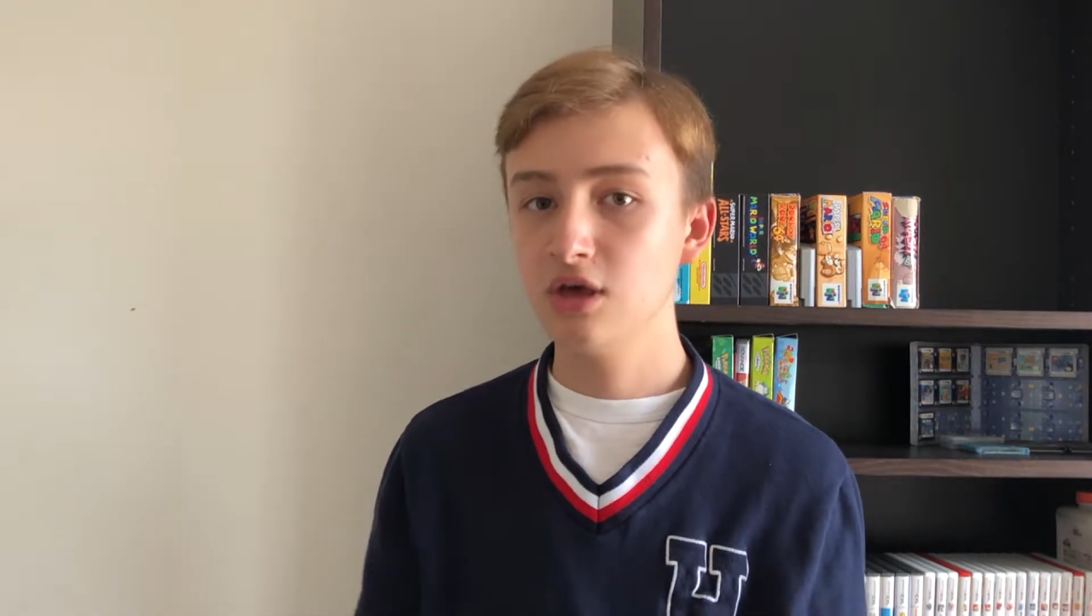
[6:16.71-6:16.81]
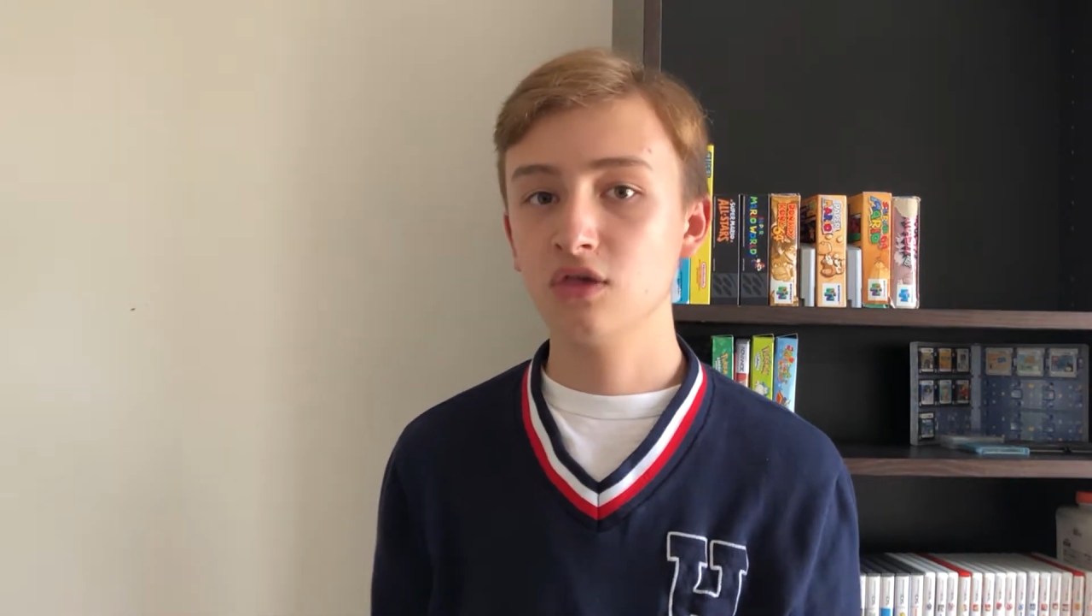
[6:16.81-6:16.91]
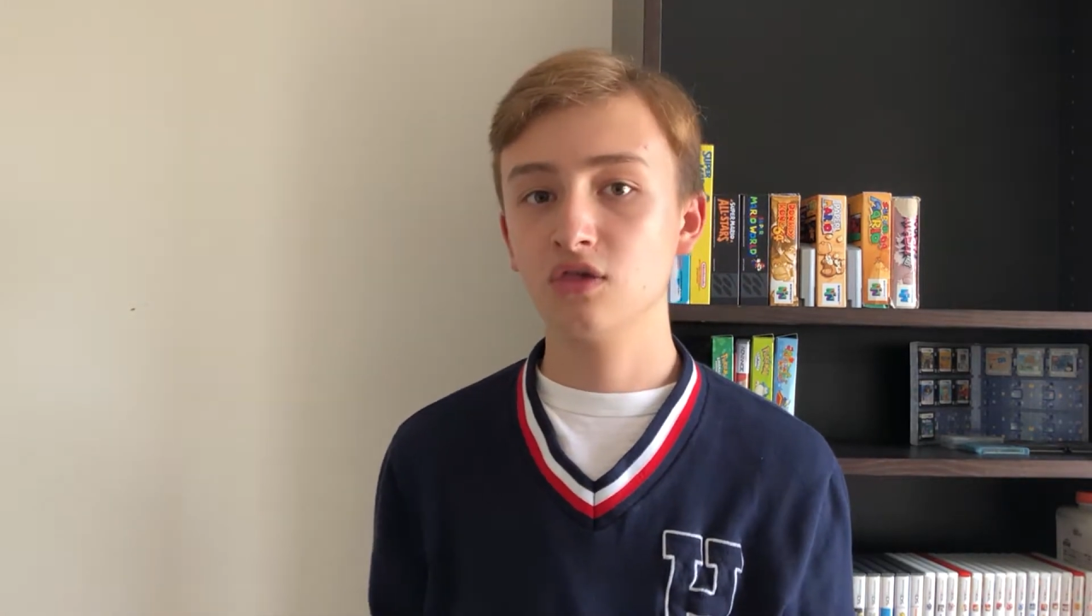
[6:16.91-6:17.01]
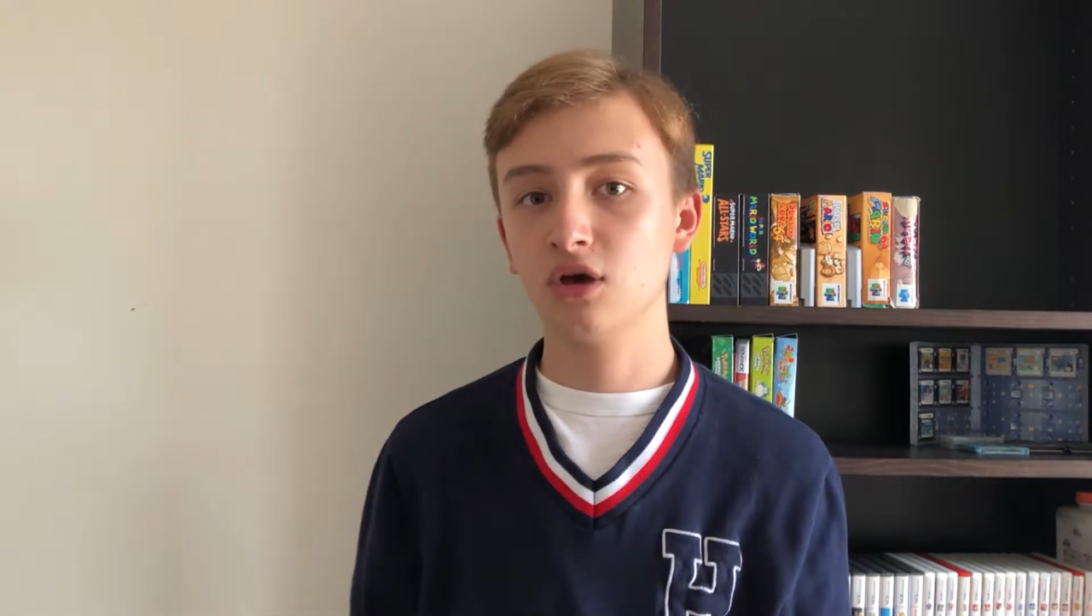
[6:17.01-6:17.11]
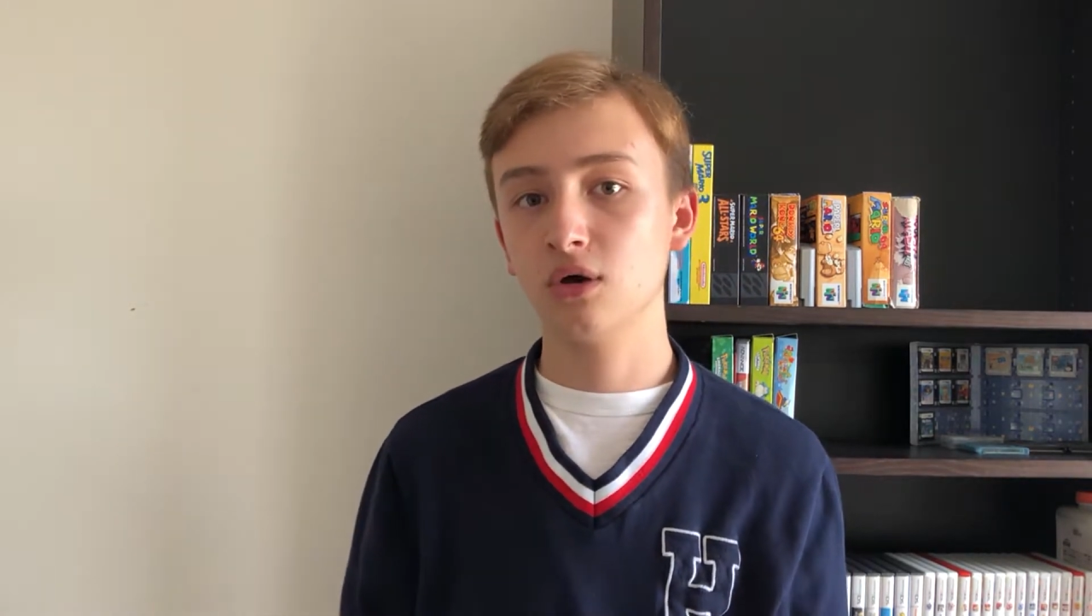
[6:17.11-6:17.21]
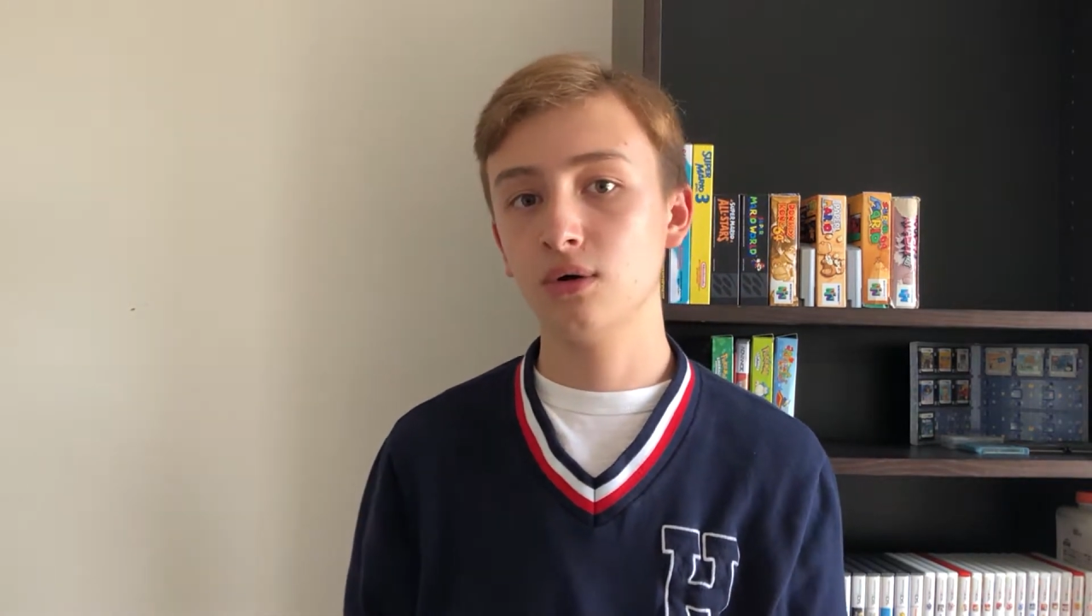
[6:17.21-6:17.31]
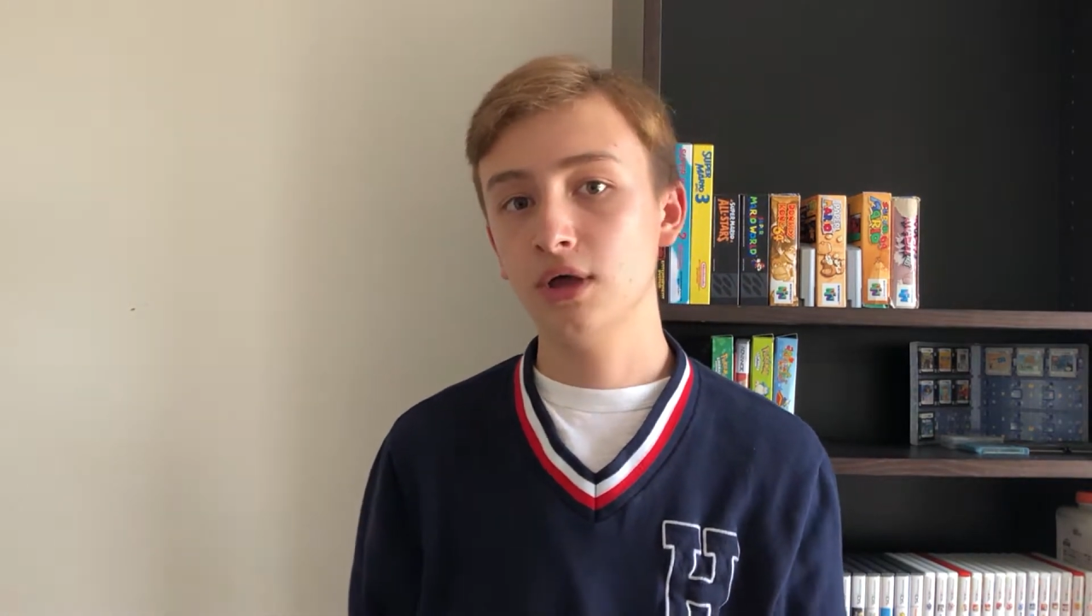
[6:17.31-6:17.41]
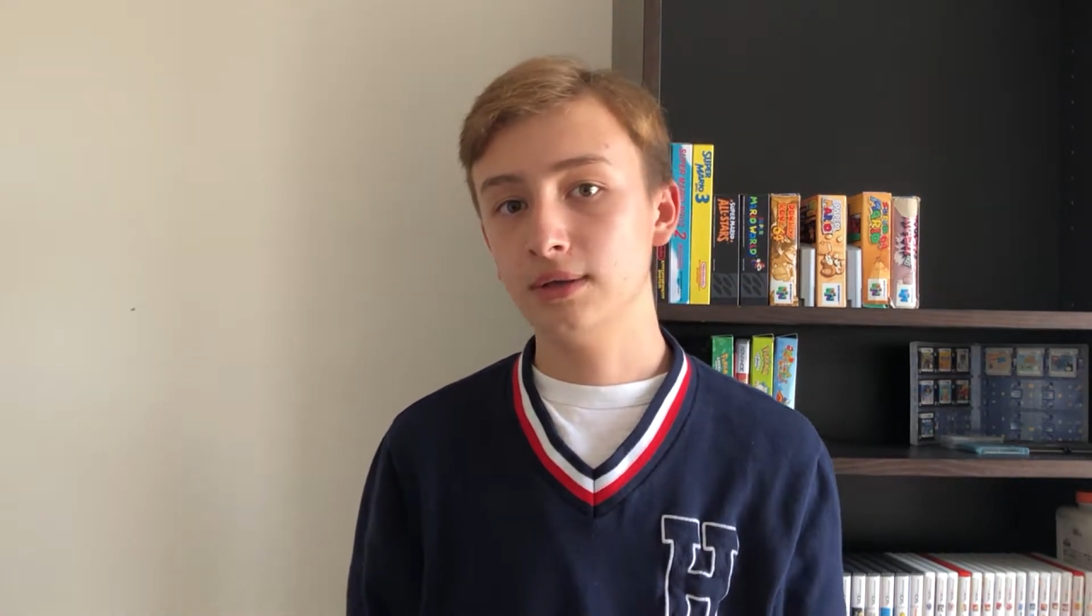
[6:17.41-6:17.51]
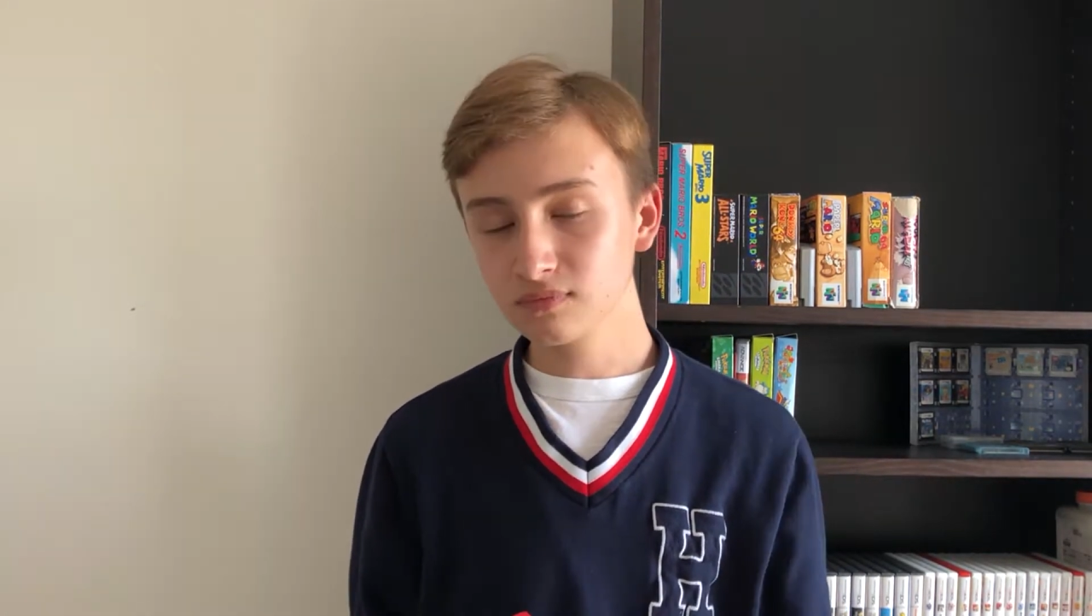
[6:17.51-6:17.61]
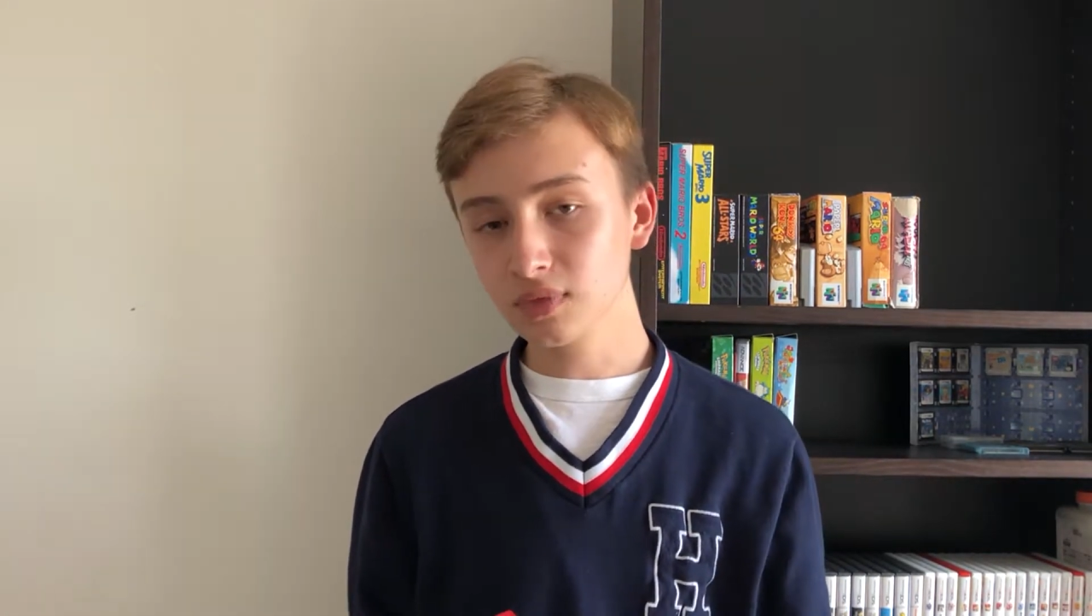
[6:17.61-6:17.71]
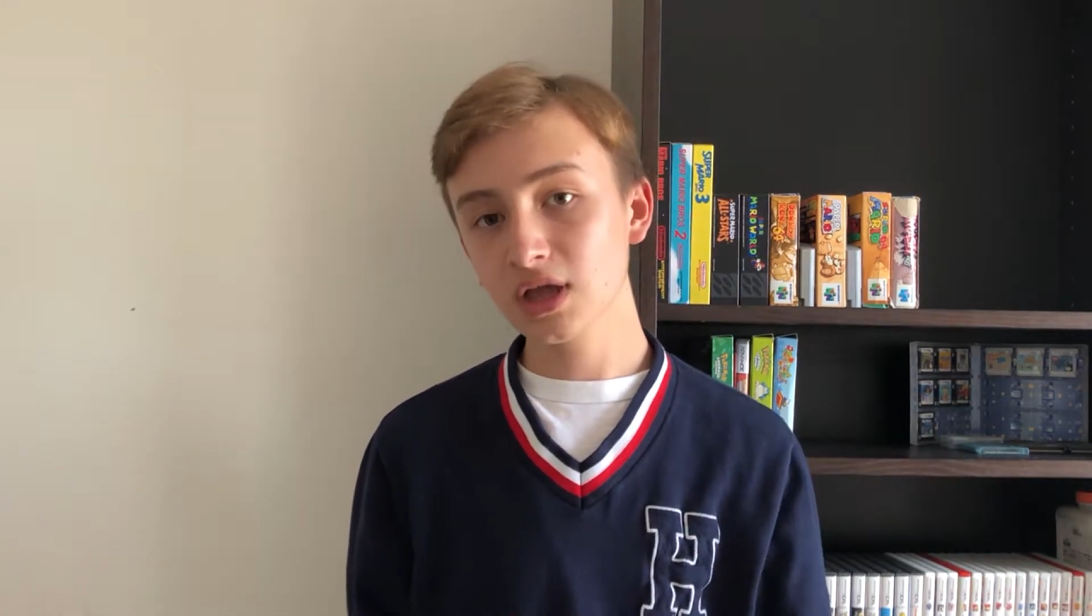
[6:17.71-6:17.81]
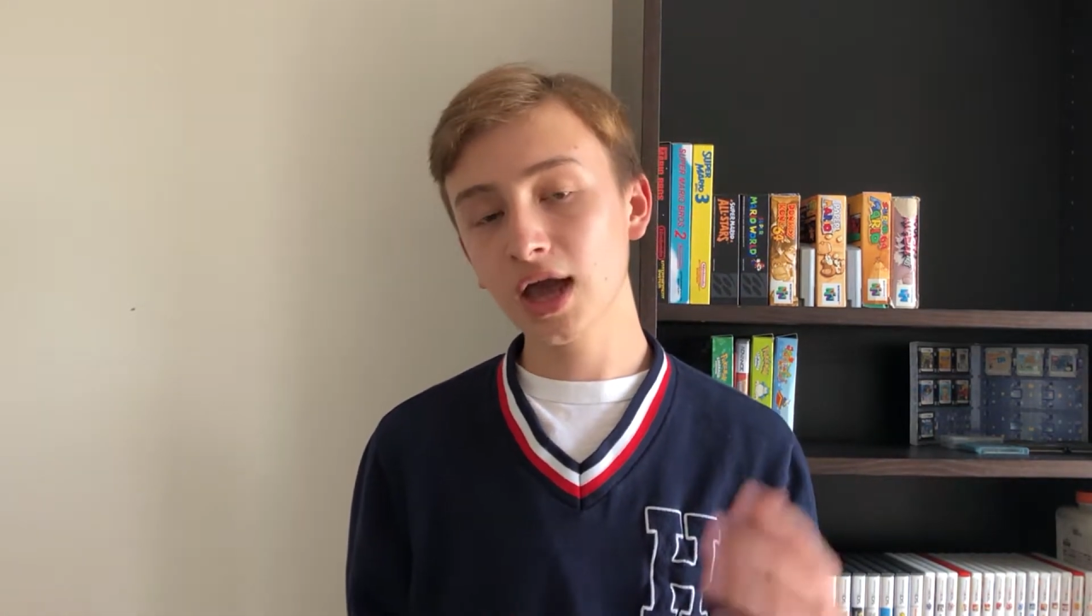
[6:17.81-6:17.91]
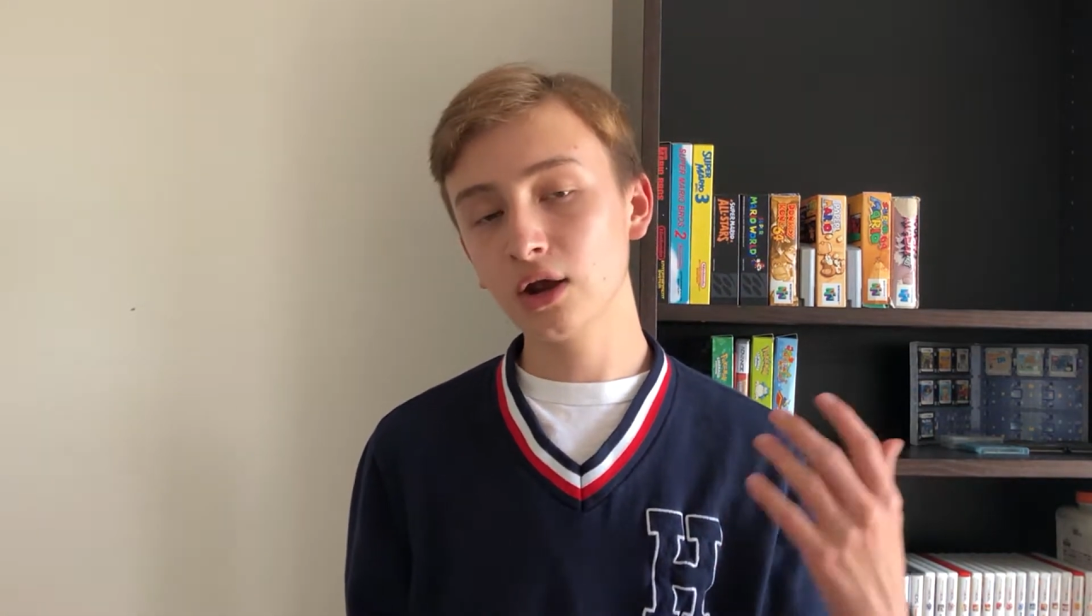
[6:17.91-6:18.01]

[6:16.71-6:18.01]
So I